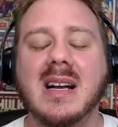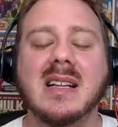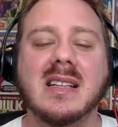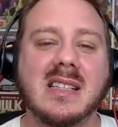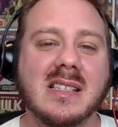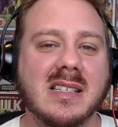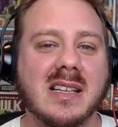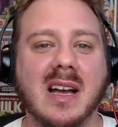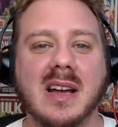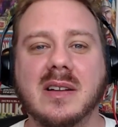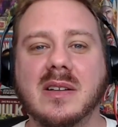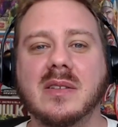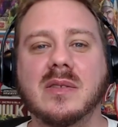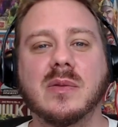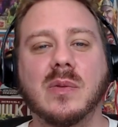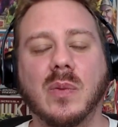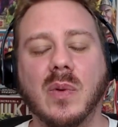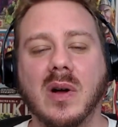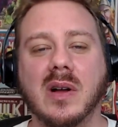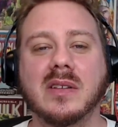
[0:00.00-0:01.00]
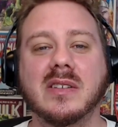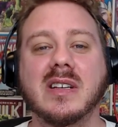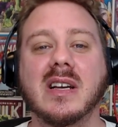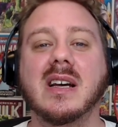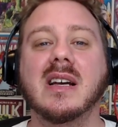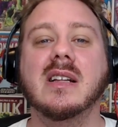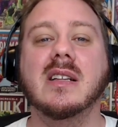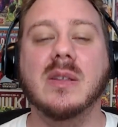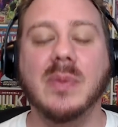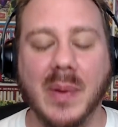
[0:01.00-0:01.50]
decided to watch
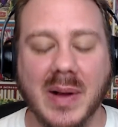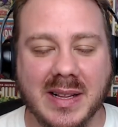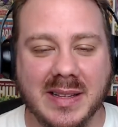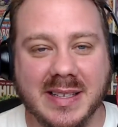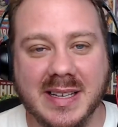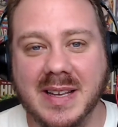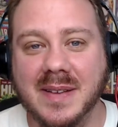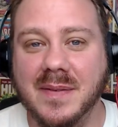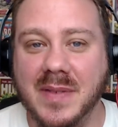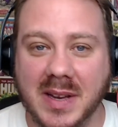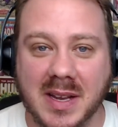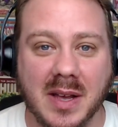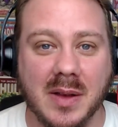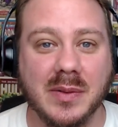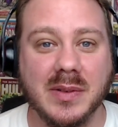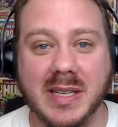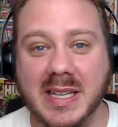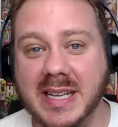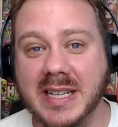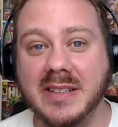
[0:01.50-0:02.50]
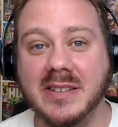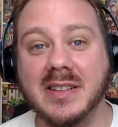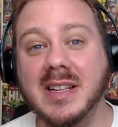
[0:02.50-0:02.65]
20 videos each.